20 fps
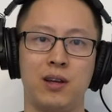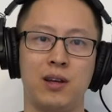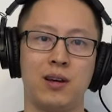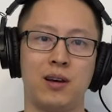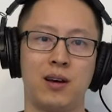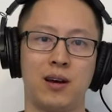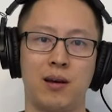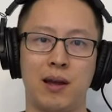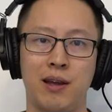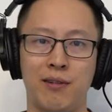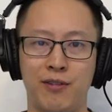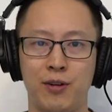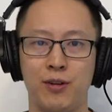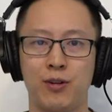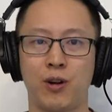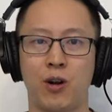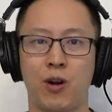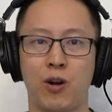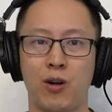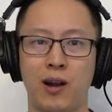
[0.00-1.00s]
uh, if you
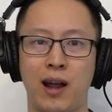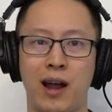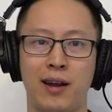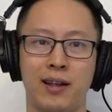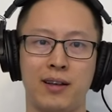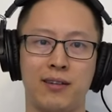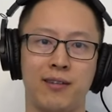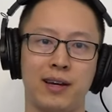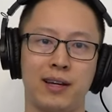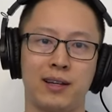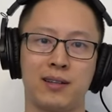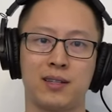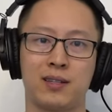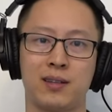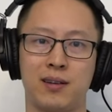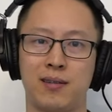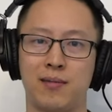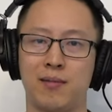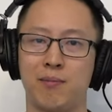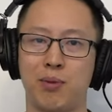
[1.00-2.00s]
are adding like
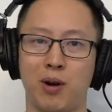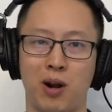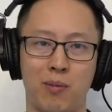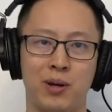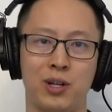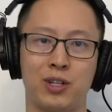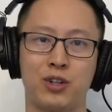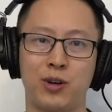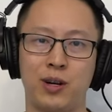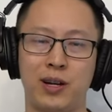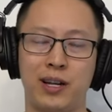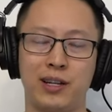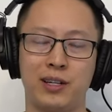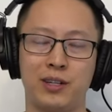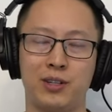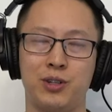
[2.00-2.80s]
barbell training